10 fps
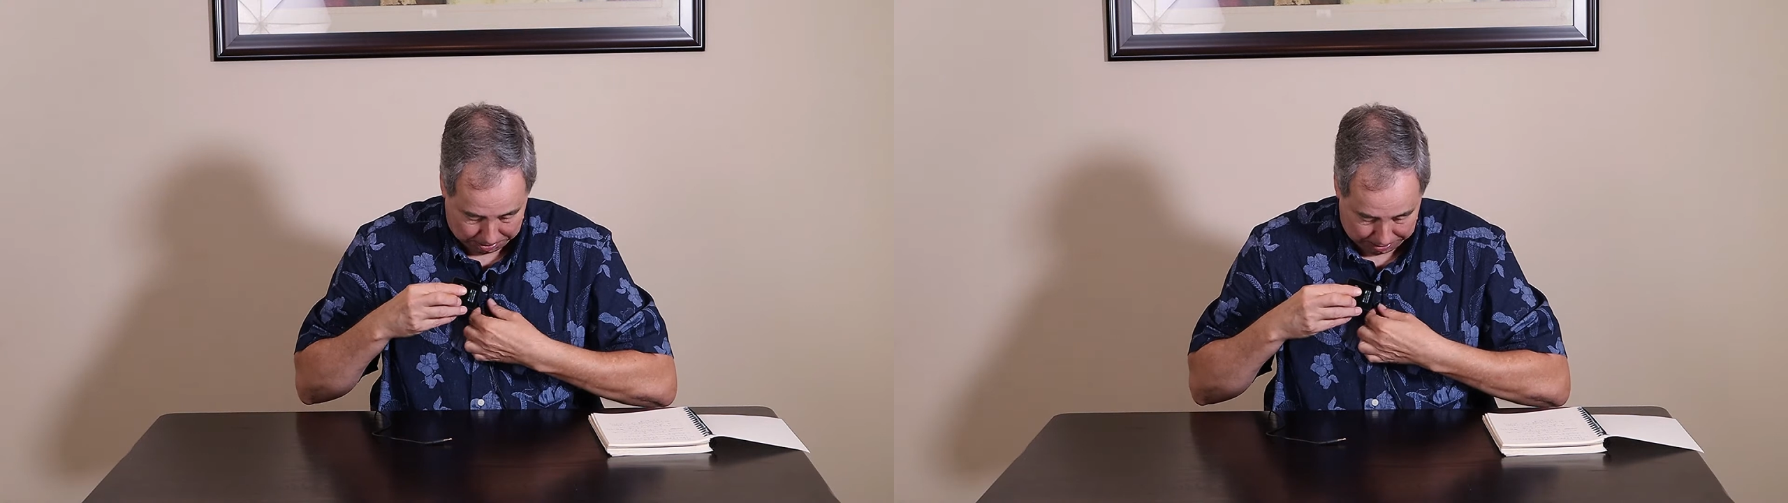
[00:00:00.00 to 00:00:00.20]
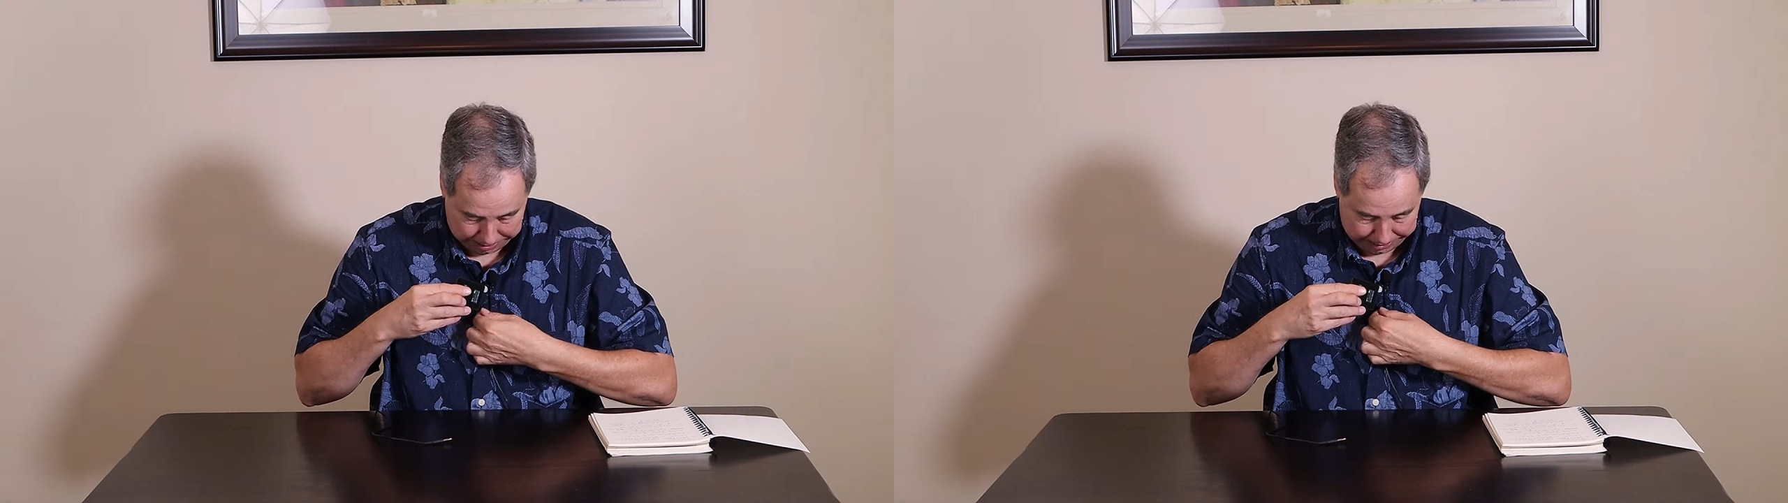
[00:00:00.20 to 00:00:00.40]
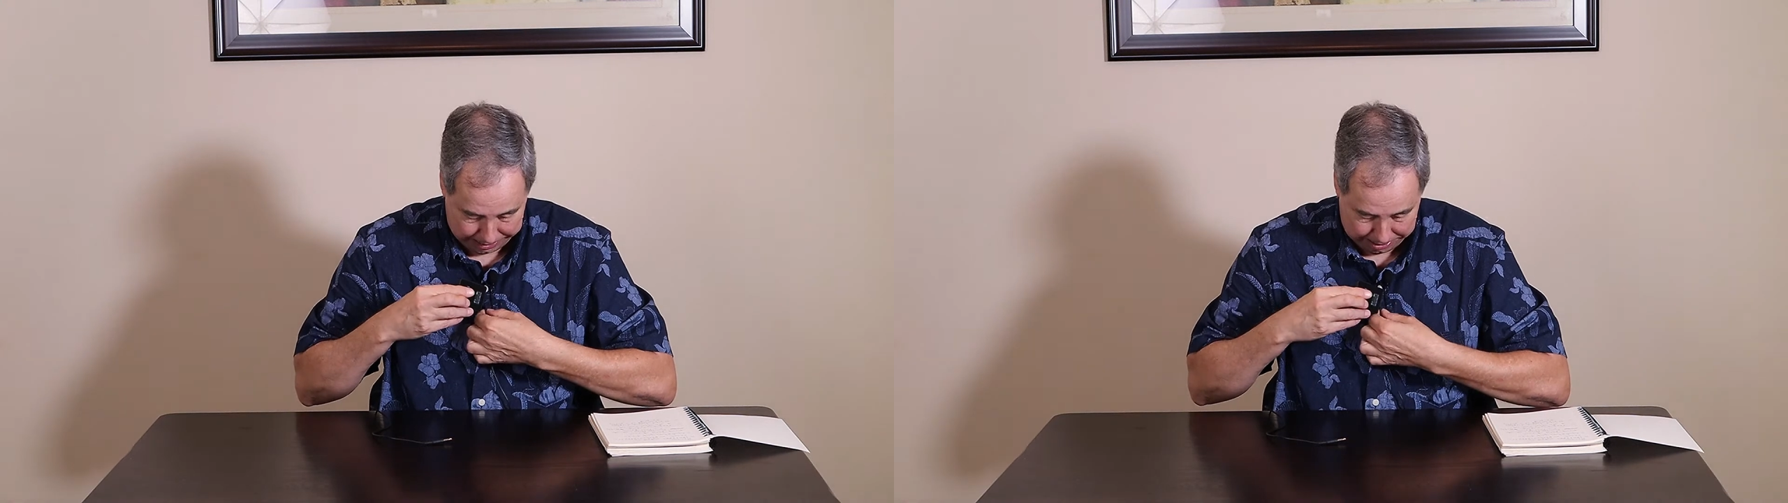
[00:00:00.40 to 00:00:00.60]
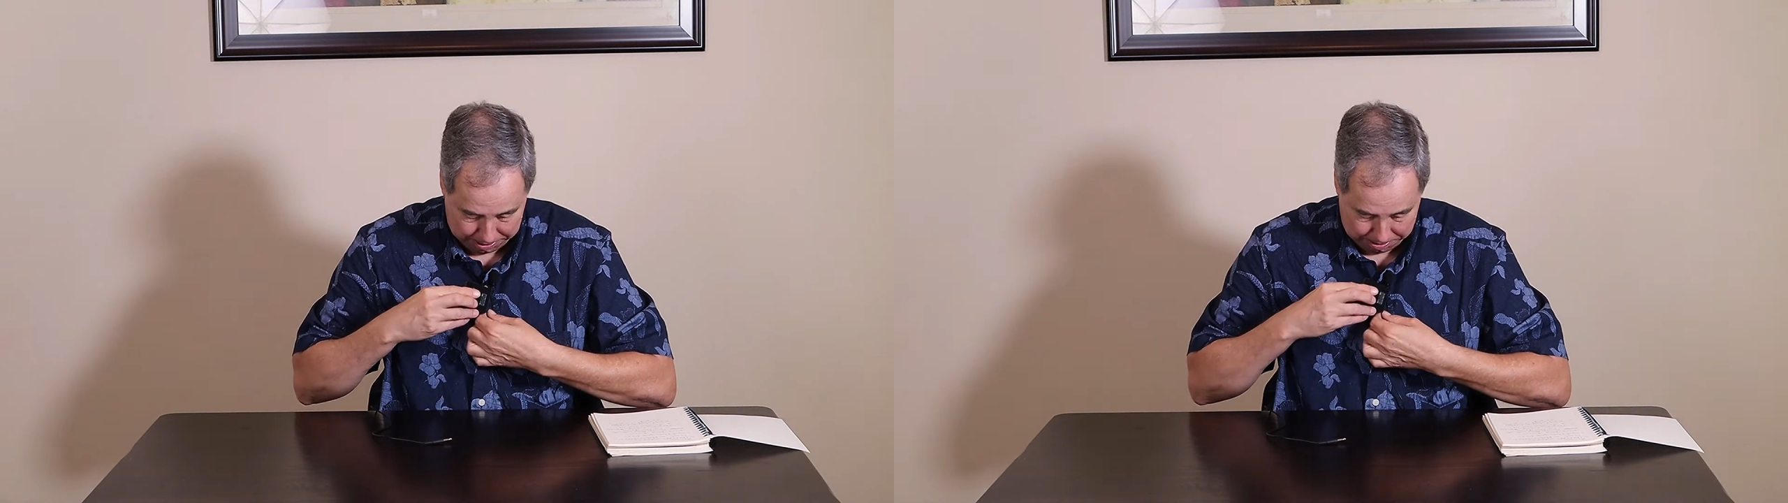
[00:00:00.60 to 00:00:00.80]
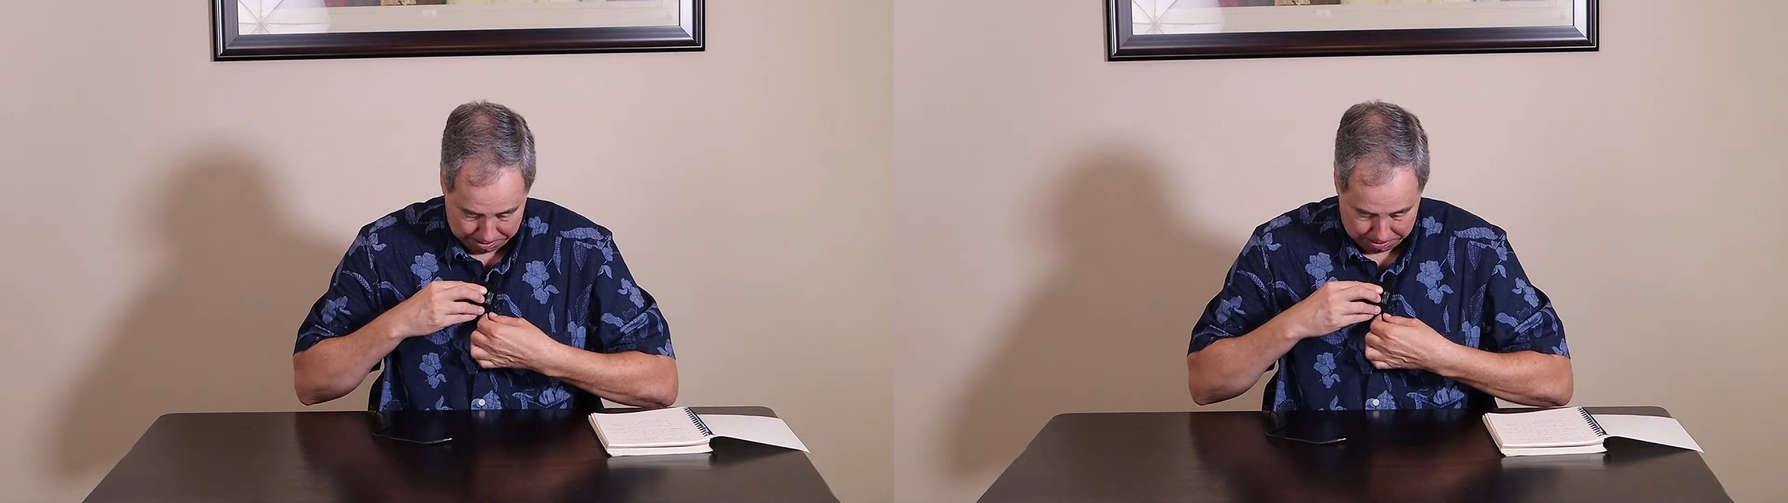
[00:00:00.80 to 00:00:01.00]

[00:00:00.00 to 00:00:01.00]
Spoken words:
again,